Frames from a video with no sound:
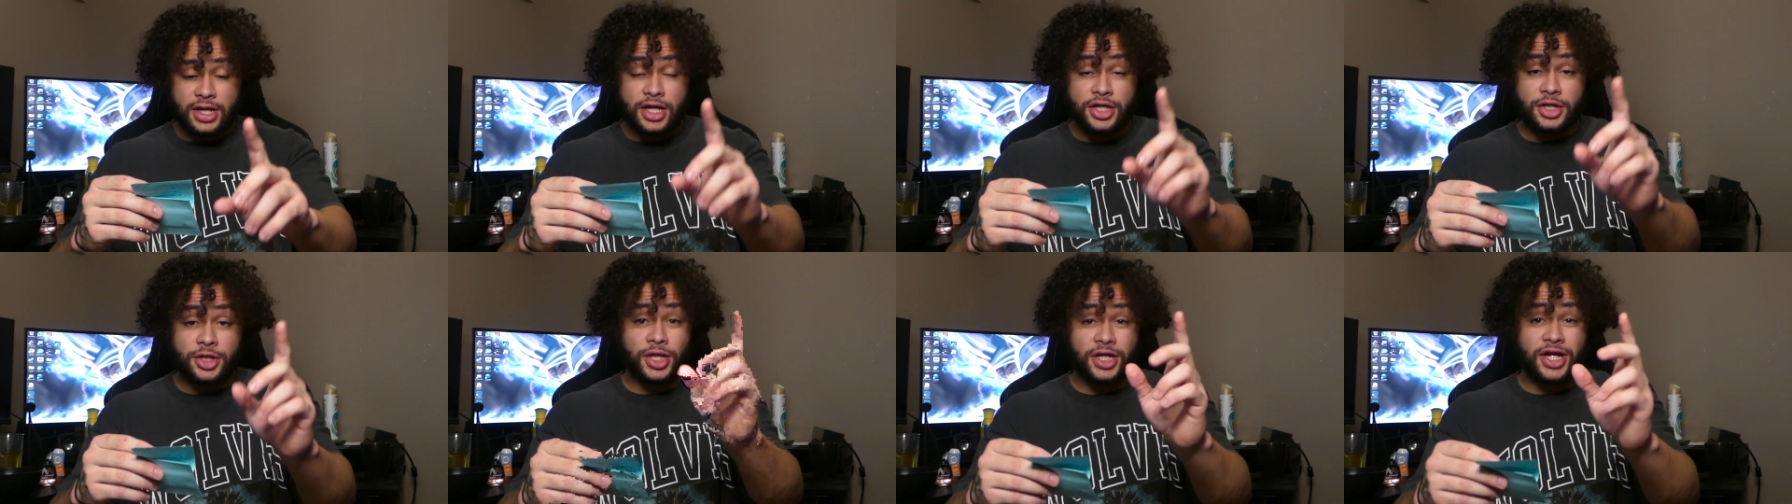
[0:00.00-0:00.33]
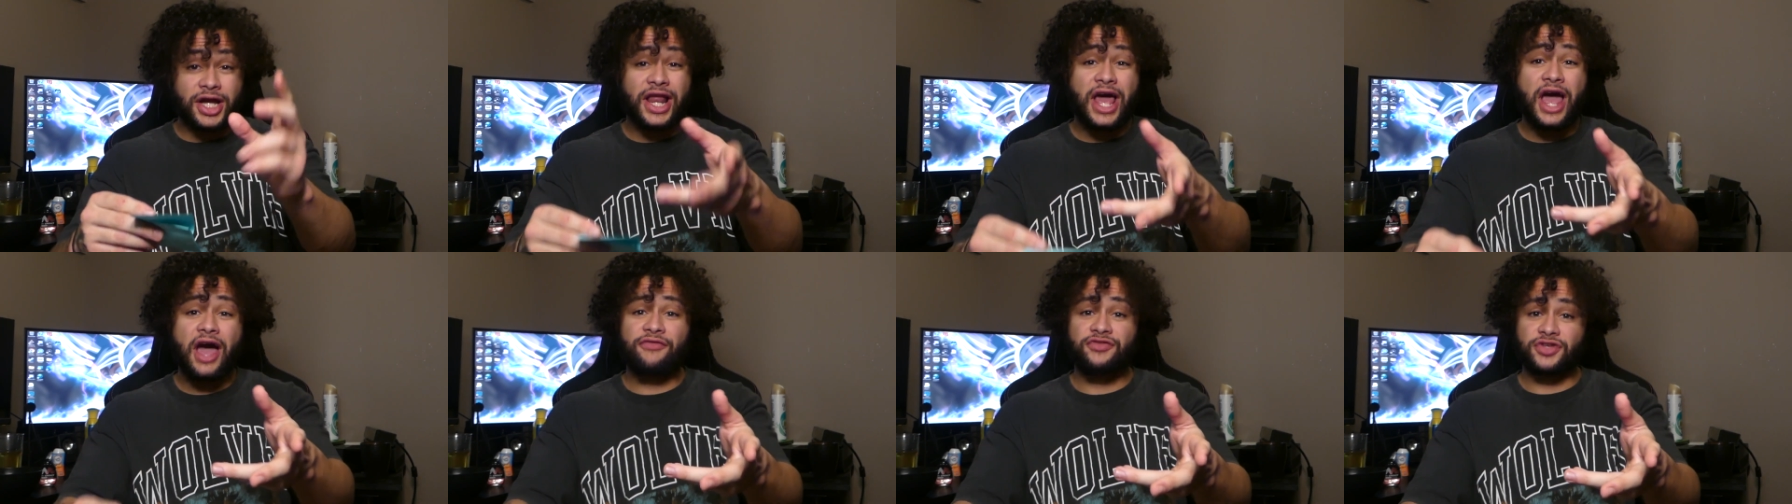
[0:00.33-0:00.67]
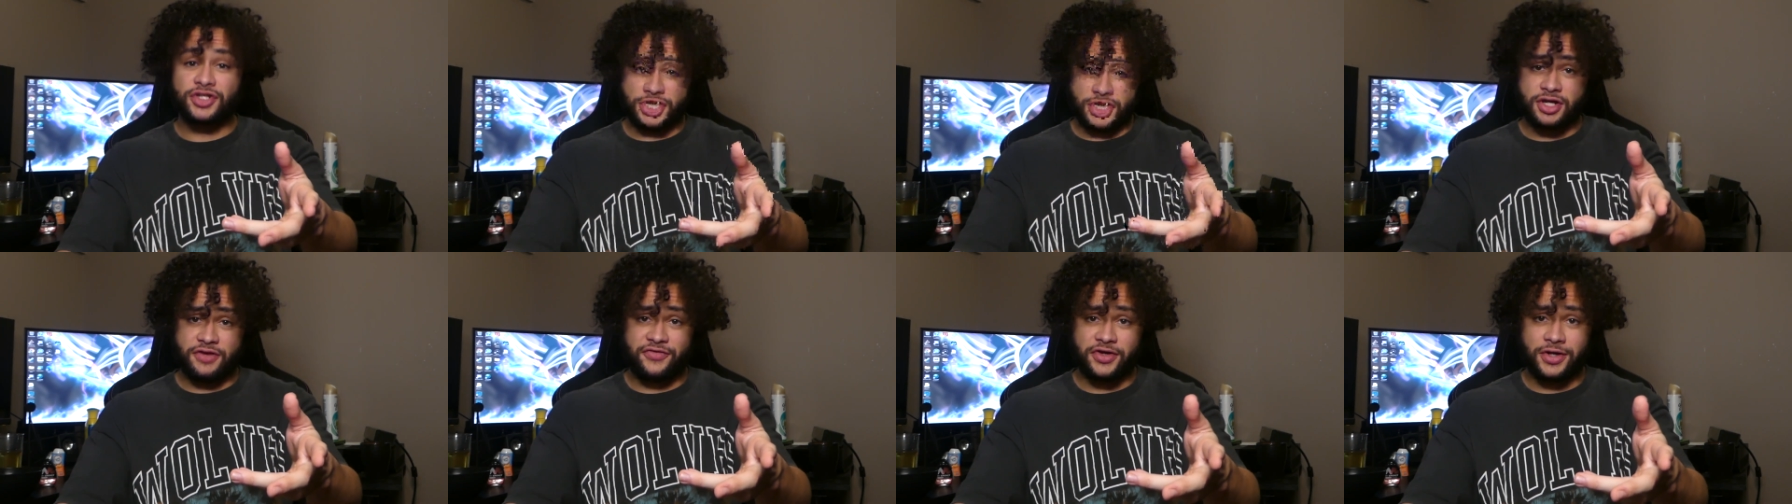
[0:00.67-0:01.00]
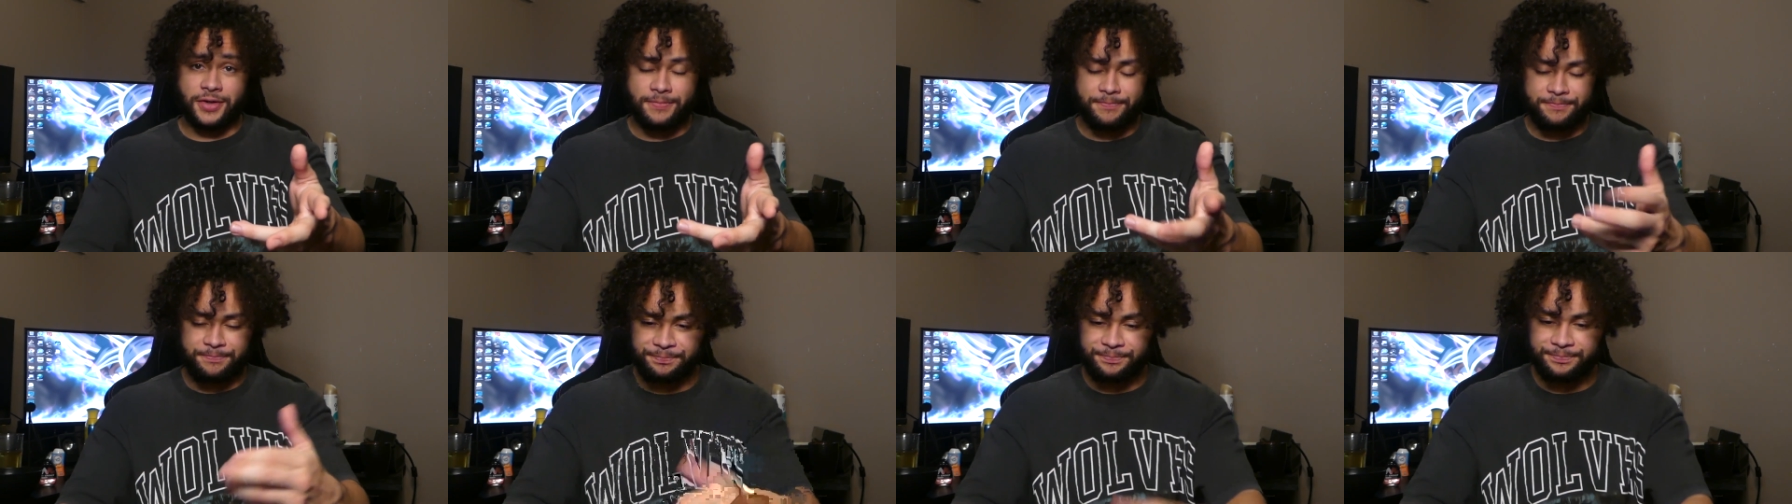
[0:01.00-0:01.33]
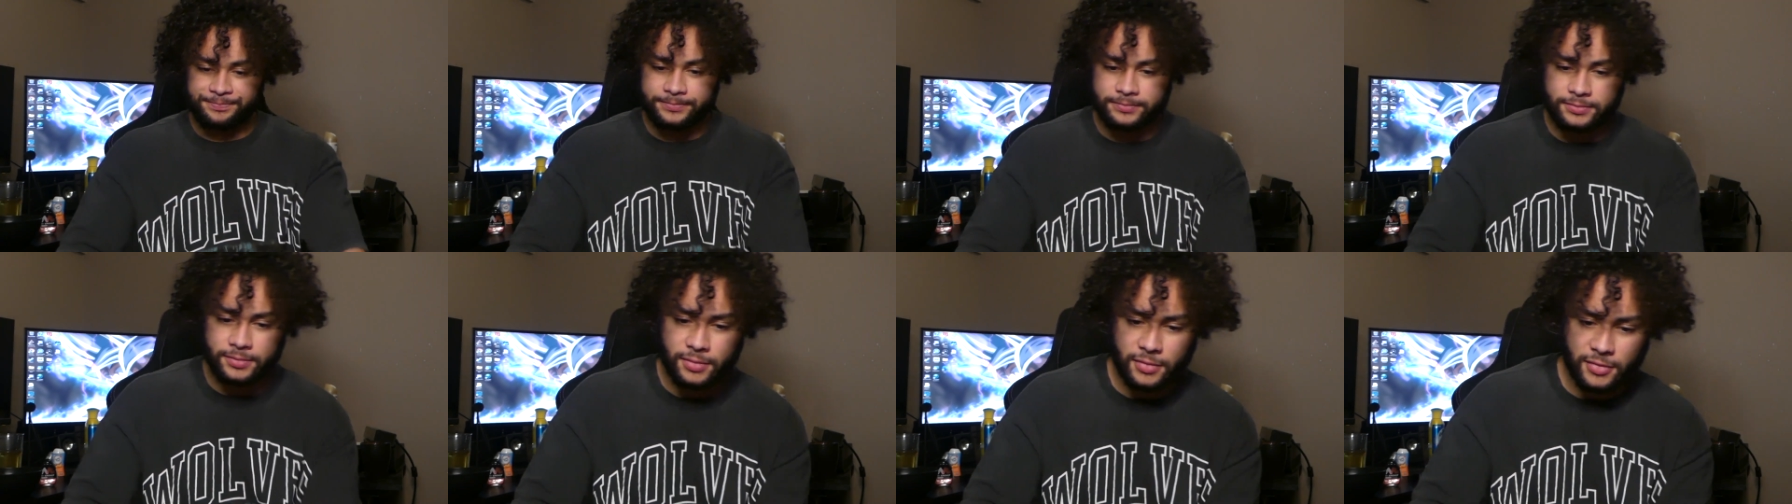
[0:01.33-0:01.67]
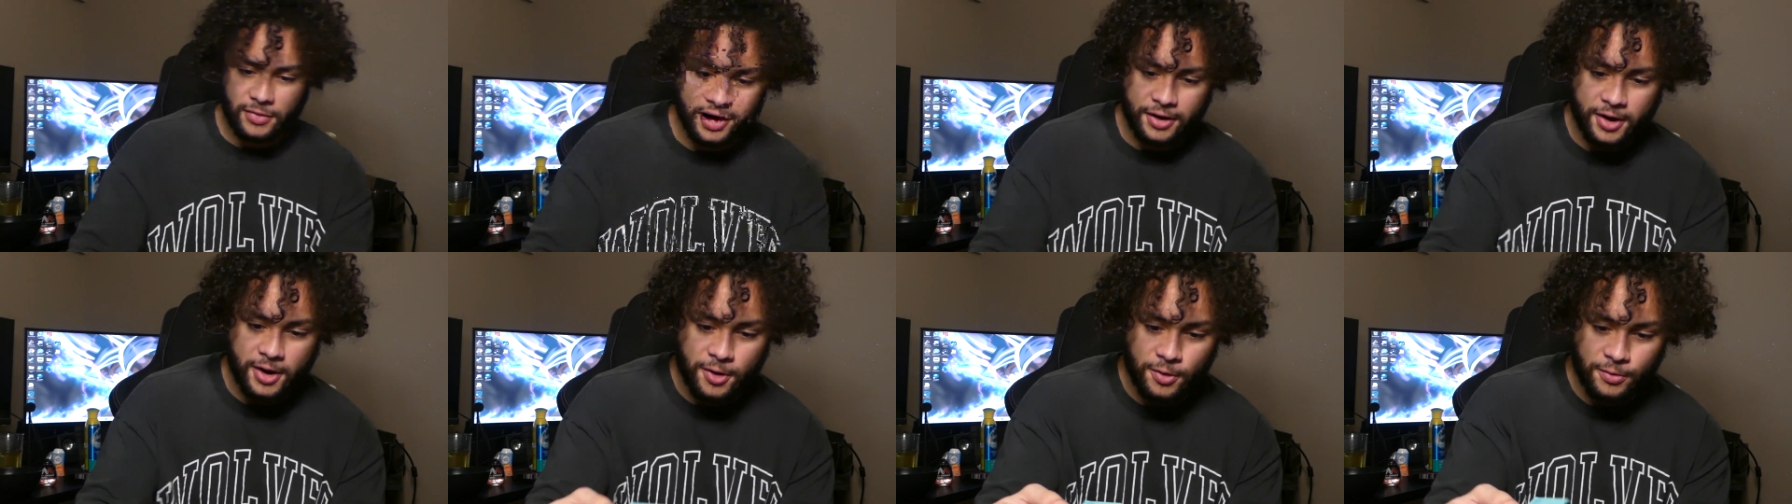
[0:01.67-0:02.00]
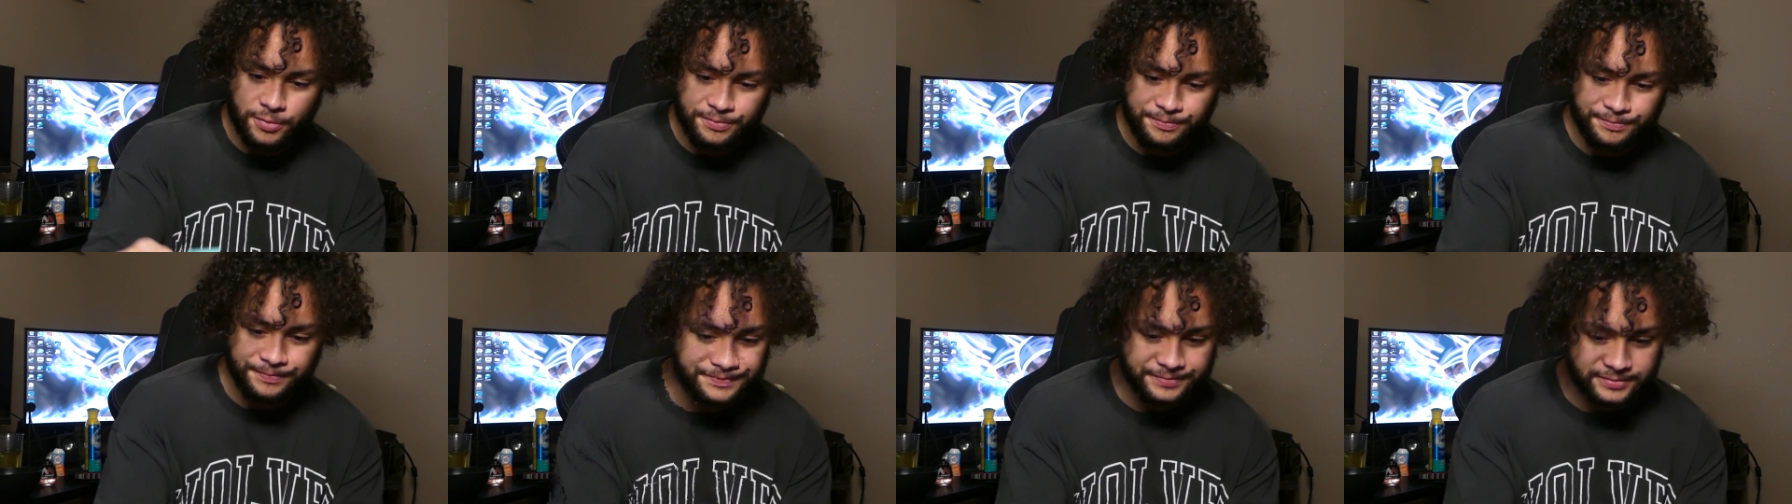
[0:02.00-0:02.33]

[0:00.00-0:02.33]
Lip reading: you're gonna have to suffer. Now,